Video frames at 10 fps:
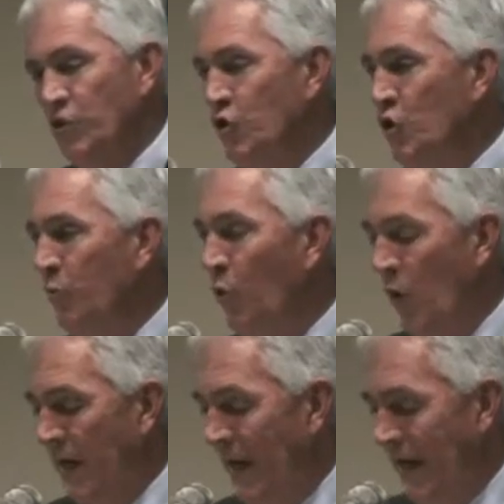
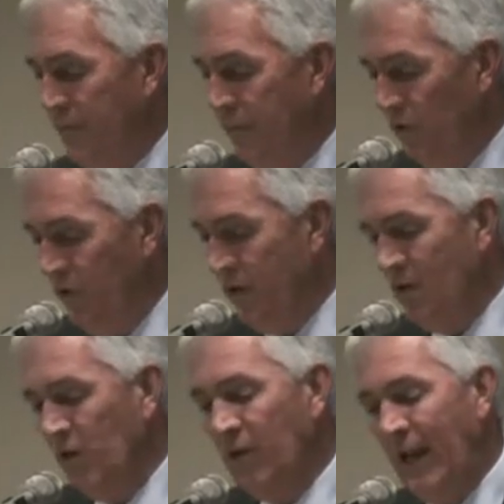$2.8 billion
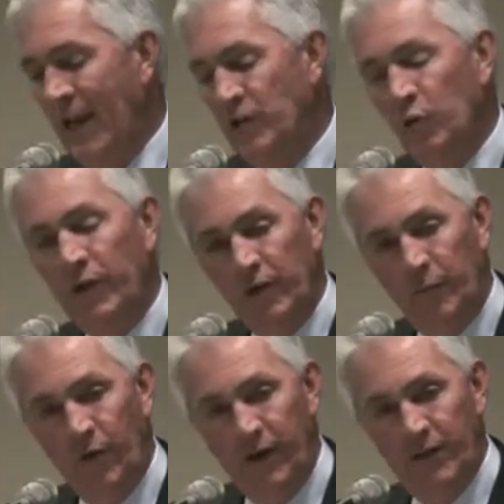annual
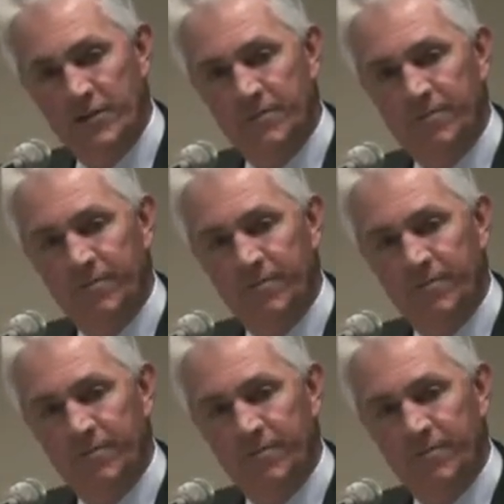enterprise.